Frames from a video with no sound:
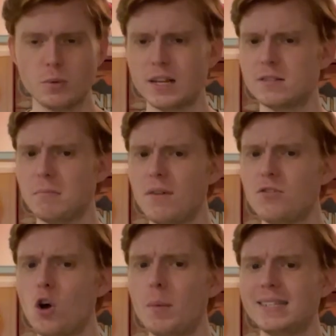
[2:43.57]
so I guess
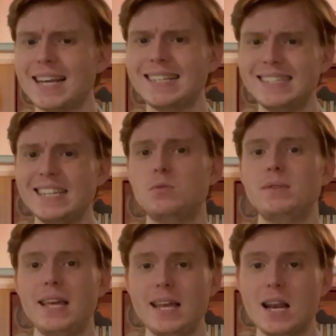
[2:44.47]
Marvel Comics exists
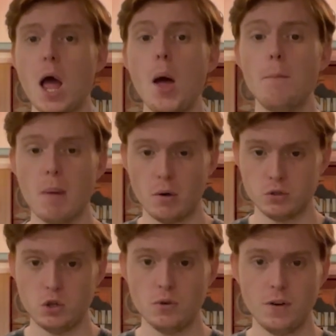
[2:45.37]
within
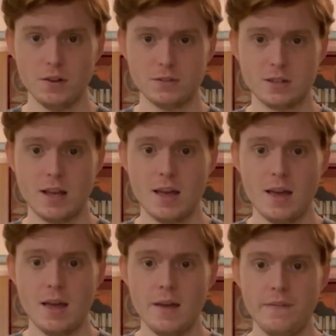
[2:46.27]
Miles' universe.
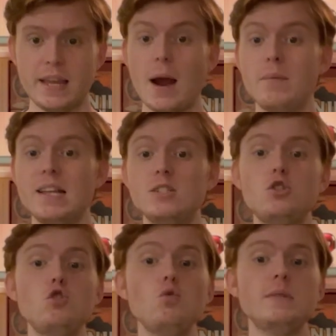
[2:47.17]
The camera then
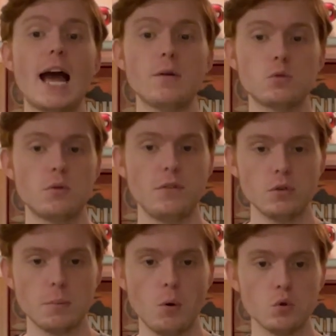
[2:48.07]
zooms out to
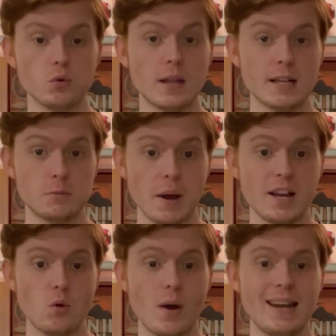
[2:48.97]
reveal the portal that
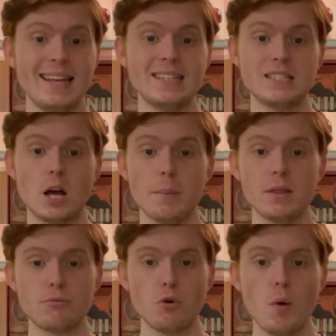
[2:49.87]
Spider-Gwen is
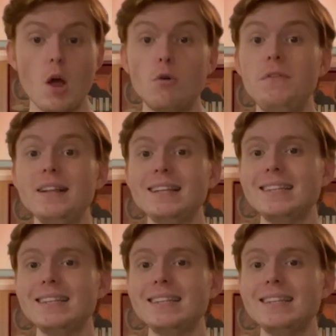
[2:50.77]
coming through, revealing